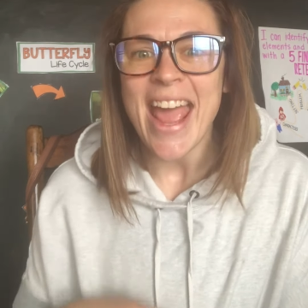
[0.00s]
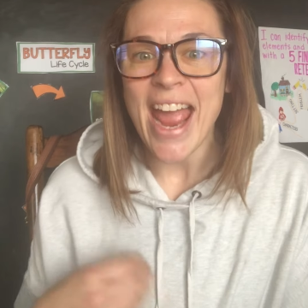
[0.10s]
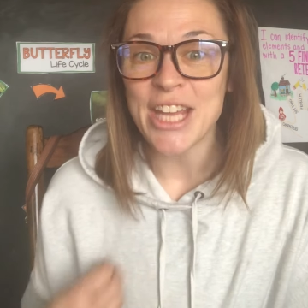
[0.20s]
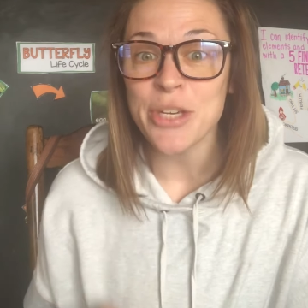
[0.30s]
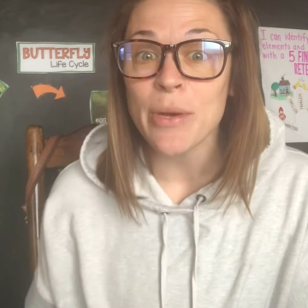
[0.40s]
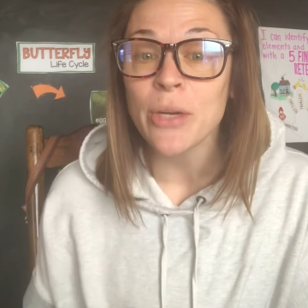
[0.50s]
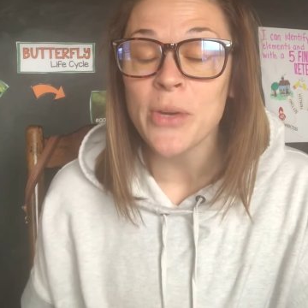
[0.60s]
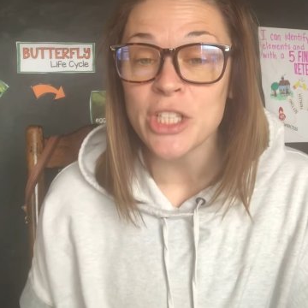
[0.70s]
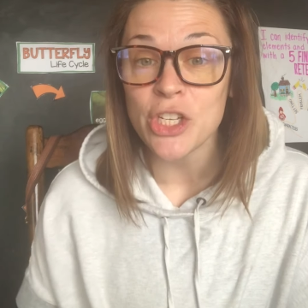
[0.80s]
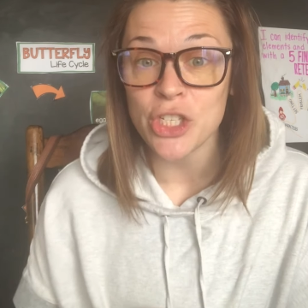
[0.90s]
And you are
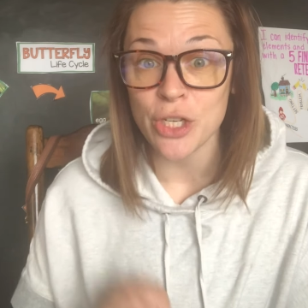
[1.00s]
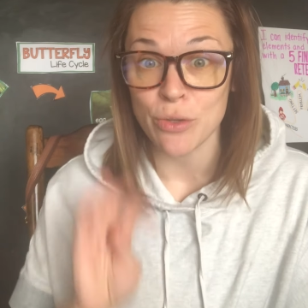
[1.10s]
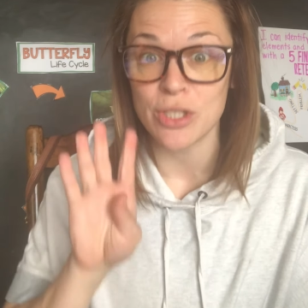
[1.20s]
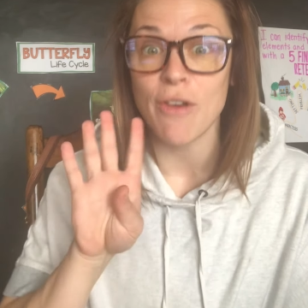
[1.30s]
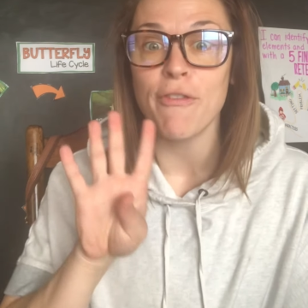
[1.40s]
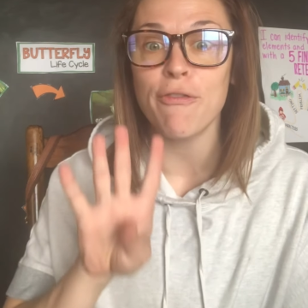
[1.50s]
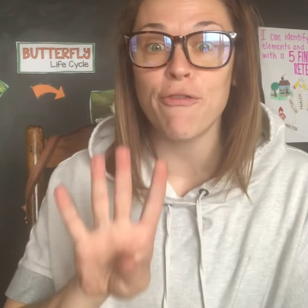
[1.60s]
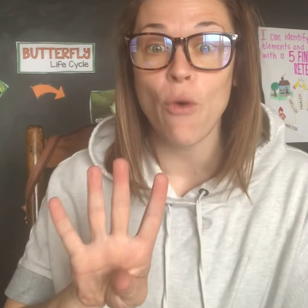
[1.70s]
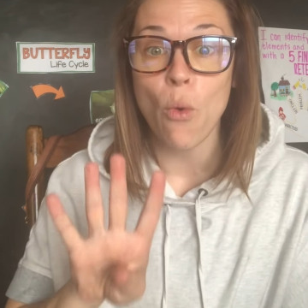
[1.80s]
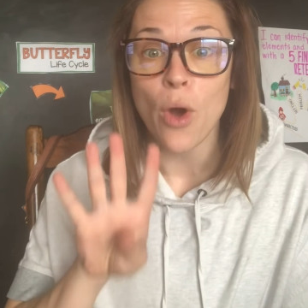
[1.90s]
going to choose
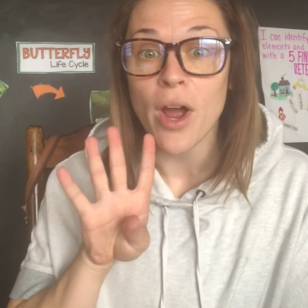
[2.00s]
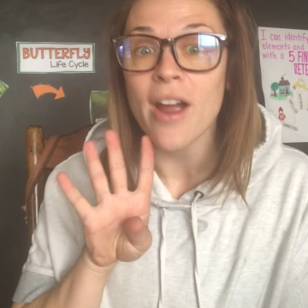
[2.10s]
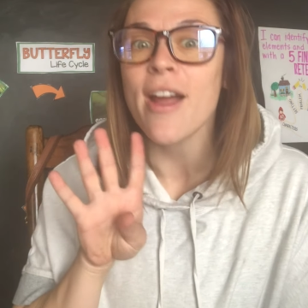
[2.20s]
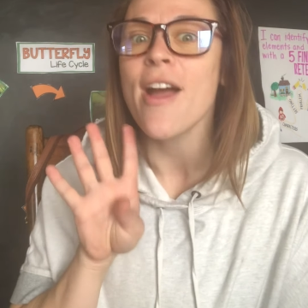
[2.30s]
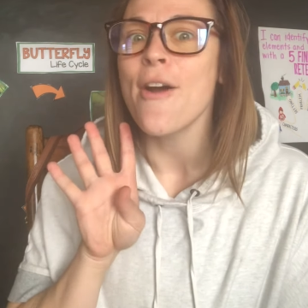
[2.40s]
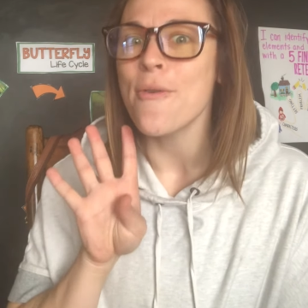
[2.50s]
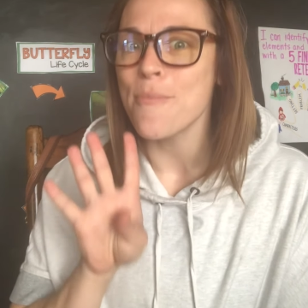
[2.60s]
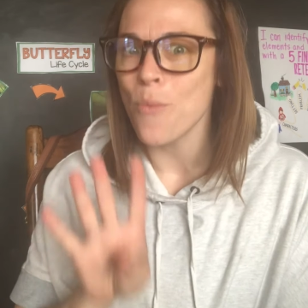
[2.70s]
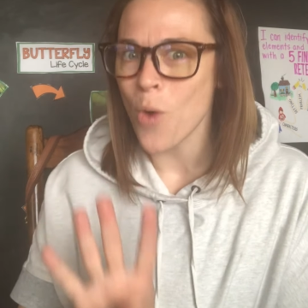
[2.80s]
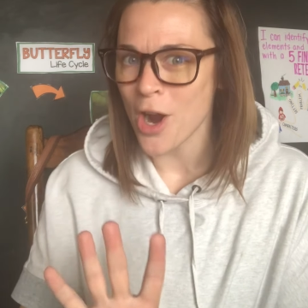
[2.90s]
4
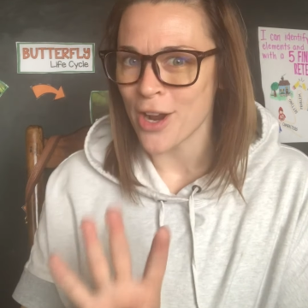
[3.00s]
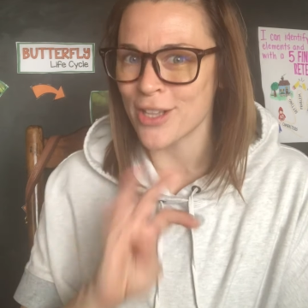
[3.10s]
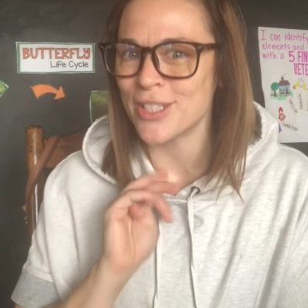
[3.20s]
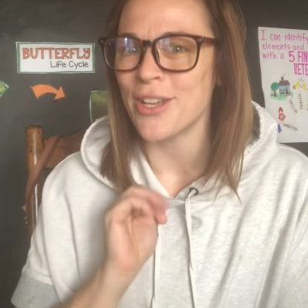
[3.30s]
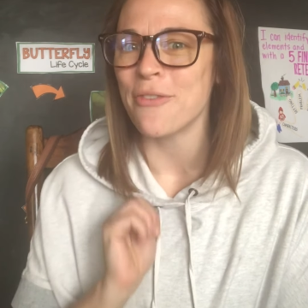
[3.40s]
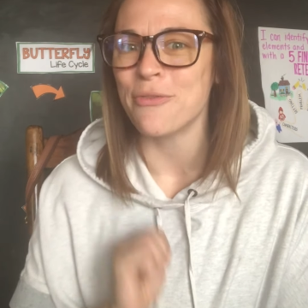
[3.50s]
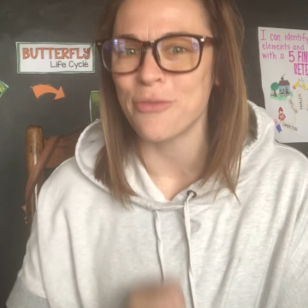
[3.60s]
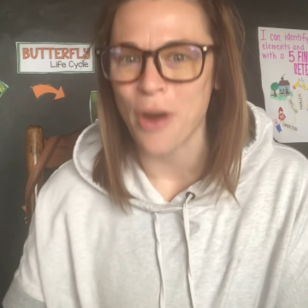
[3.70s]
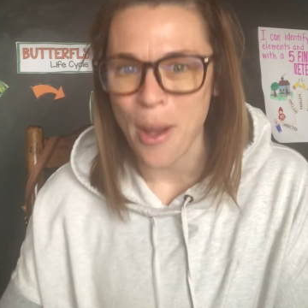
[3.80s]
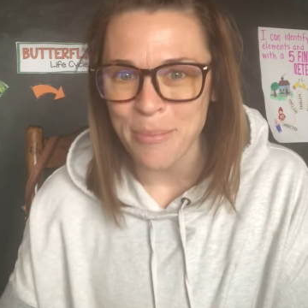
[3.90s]
words
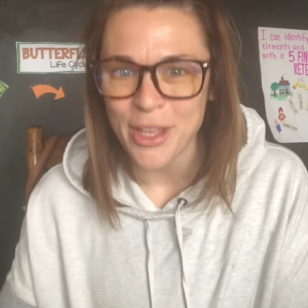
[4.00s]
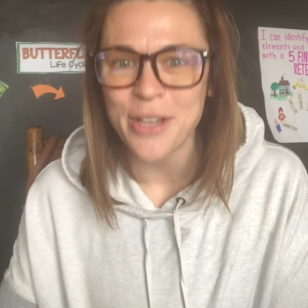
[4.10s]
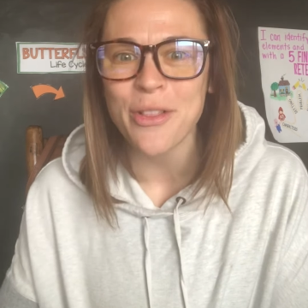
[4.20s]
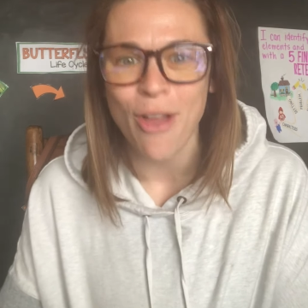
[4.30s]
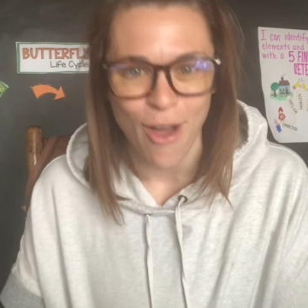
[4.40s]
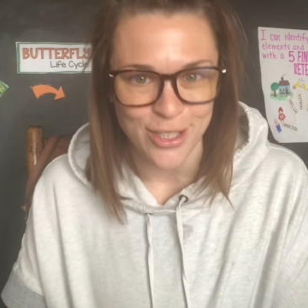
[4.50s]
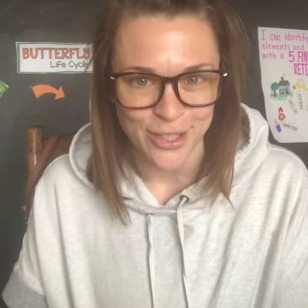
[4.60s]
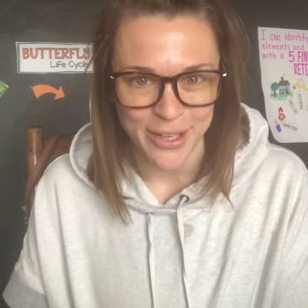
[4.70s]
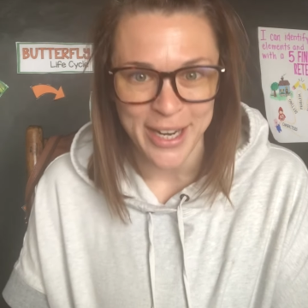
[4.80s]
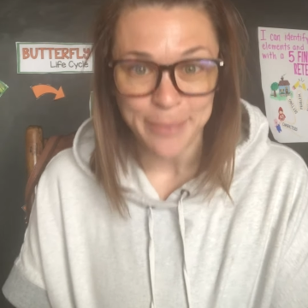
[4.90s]
from the
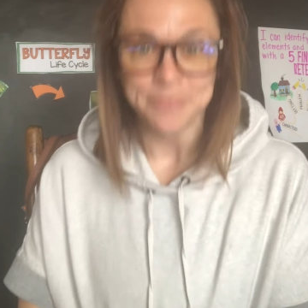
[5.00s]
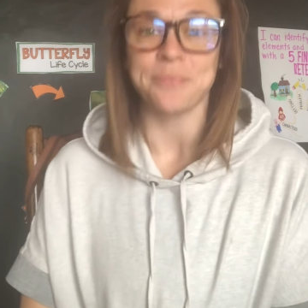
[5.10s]
glossary.